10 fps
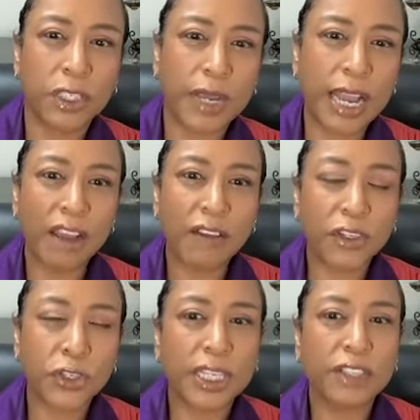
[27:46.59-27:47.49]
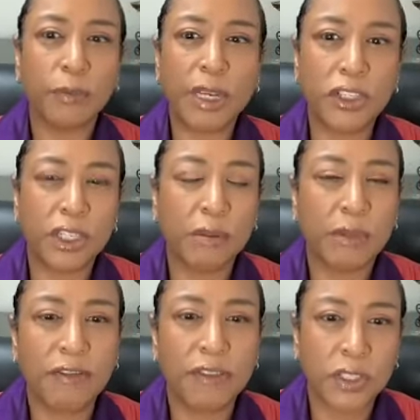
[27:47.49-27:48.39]
to have a transformation in
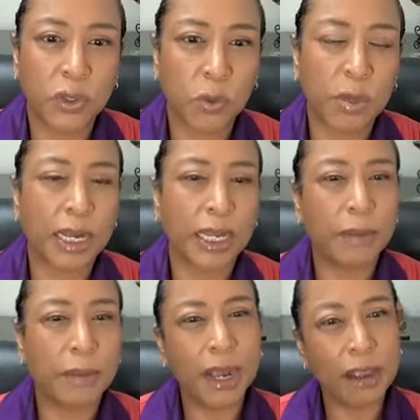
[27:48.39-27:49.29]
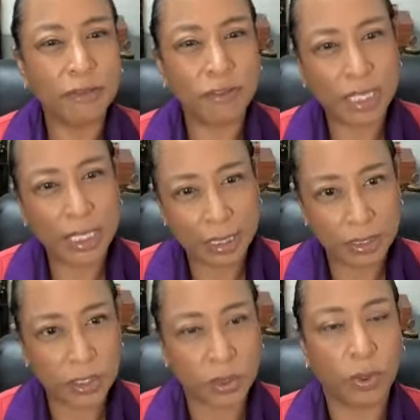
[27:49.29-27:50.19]
my physical body. I'm not
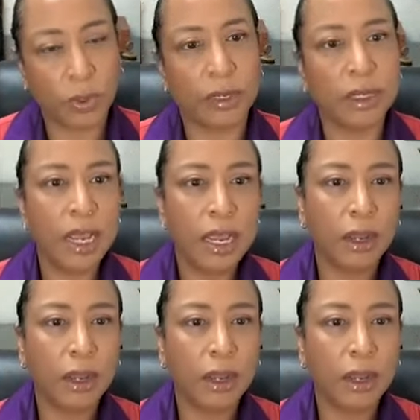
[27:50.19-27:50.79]
feeling so well.